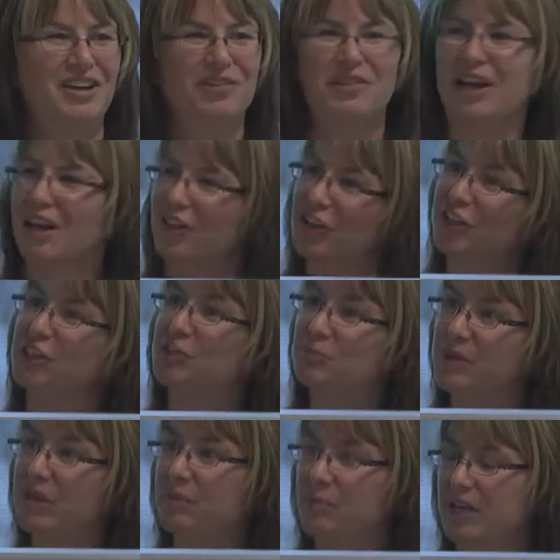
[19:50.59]
We got to look at the
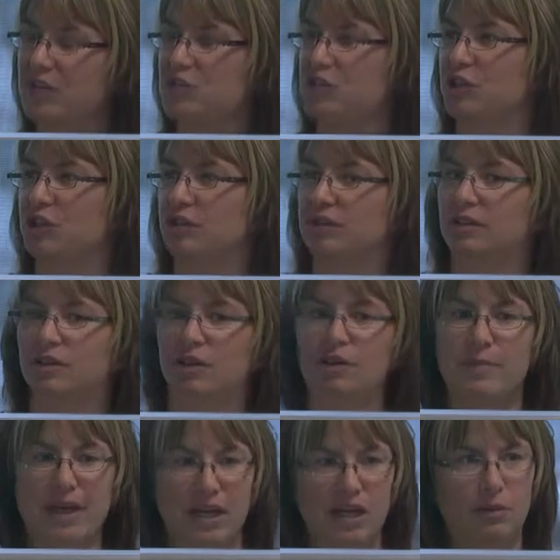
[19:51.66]
big picture. Are you
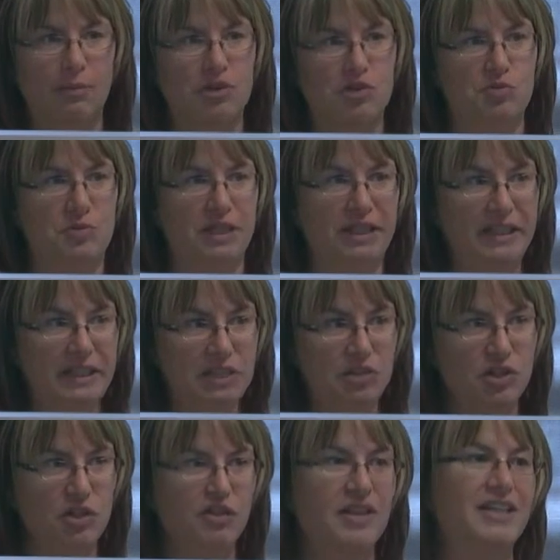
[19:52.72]
making a bunch of money this
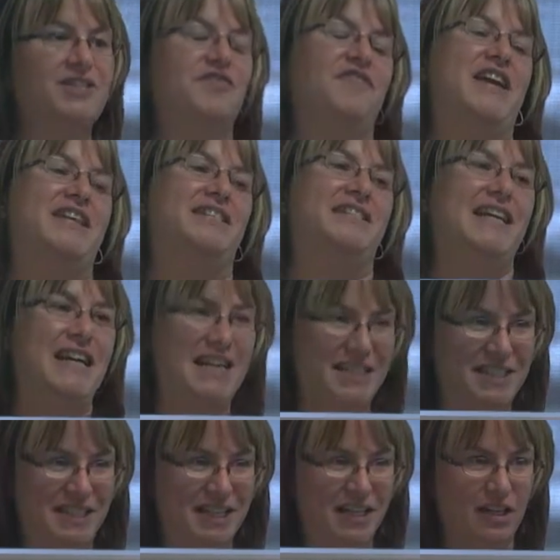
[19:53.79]
year? That's
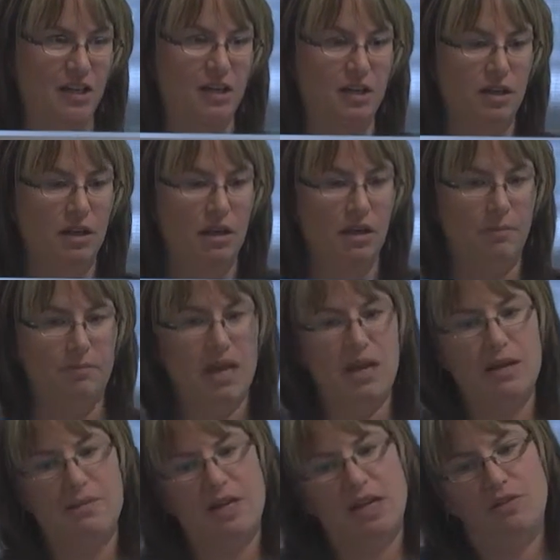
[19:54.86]
fantastic.
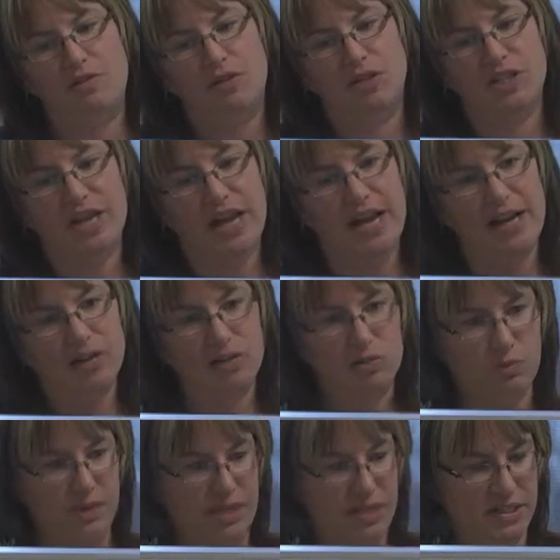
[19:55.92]
Maybe for tax
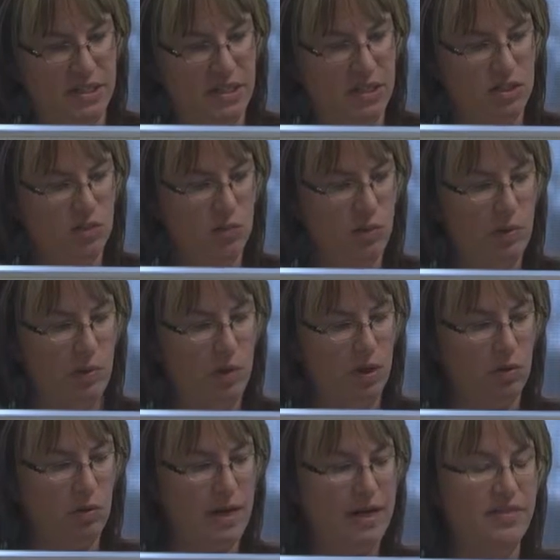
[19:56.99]
reasons, we want
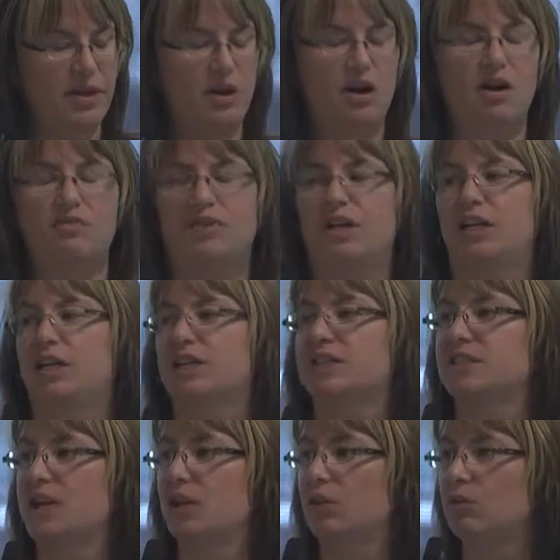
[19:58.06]
to write that off in an
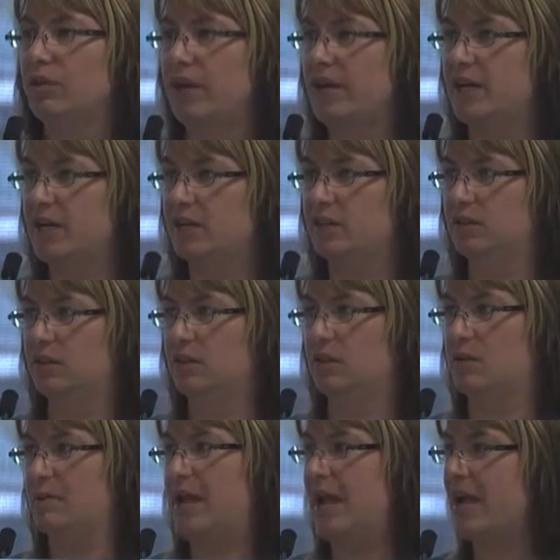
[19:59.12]
accelerated
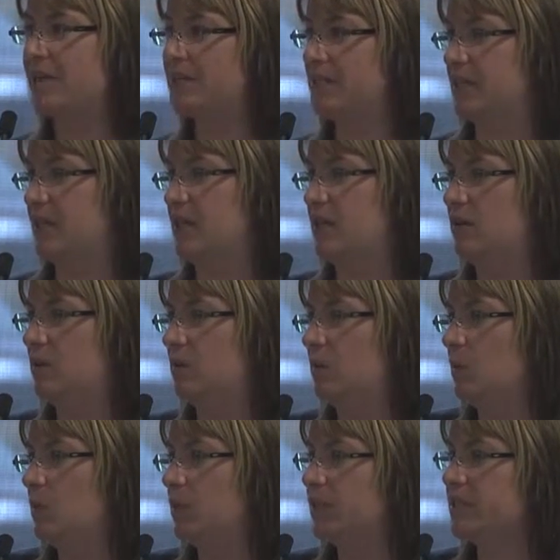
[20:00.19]
capacity.
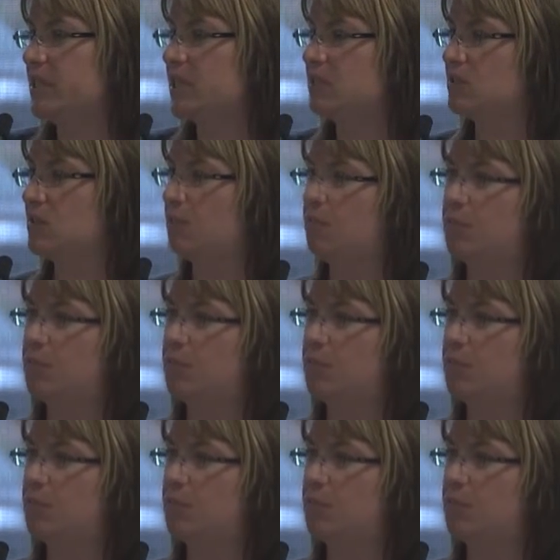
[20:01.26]
We want to take some